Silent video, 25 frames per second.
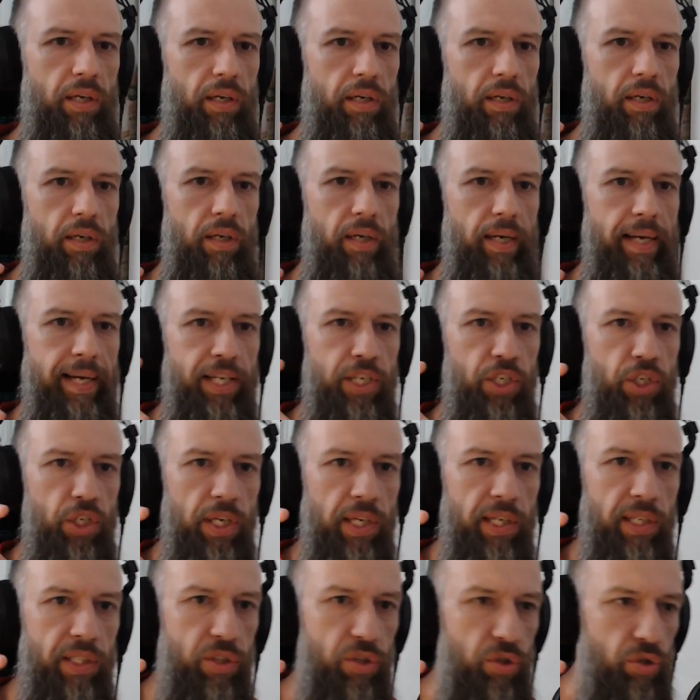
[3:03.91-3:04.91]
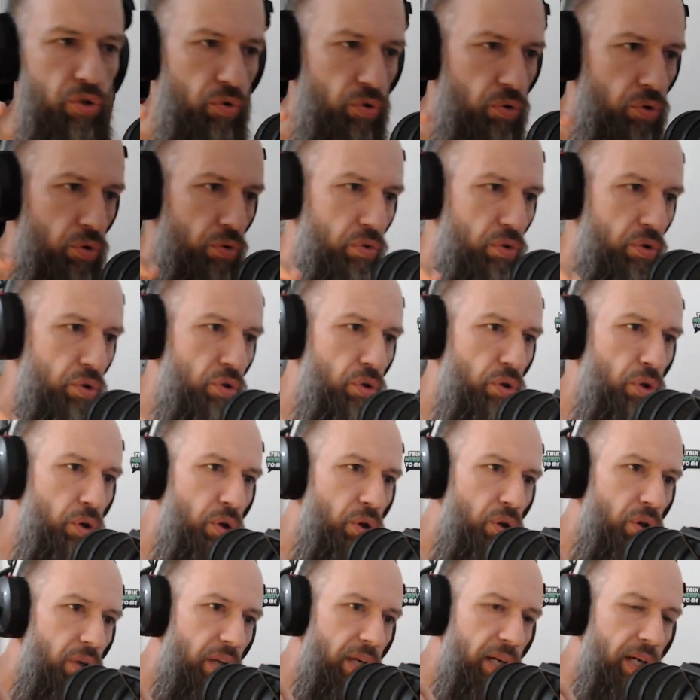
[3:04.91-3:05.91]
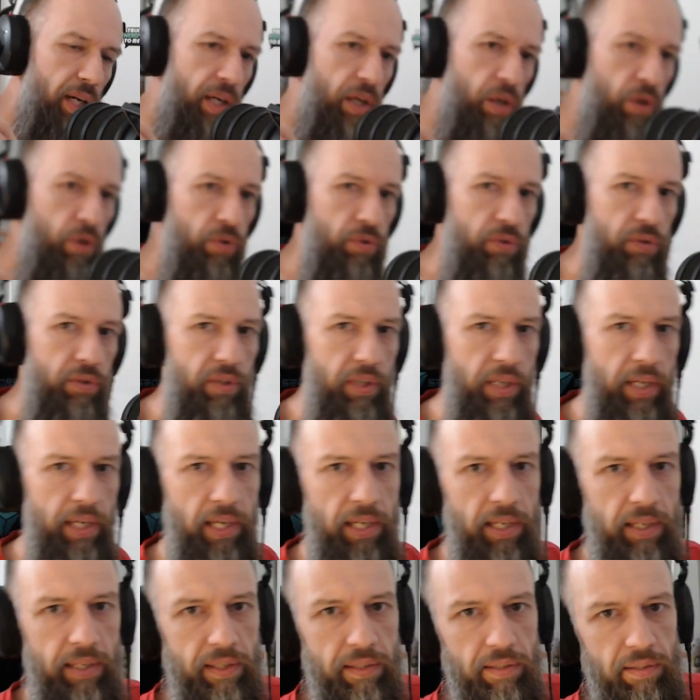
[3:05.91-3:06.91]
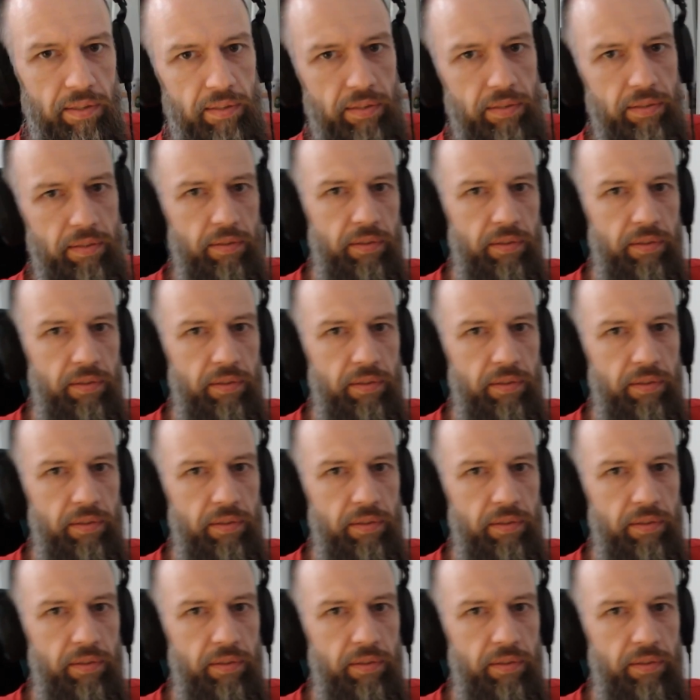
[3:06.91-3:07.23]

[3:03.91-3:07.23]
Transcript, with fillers: Uh, a chance to roll around and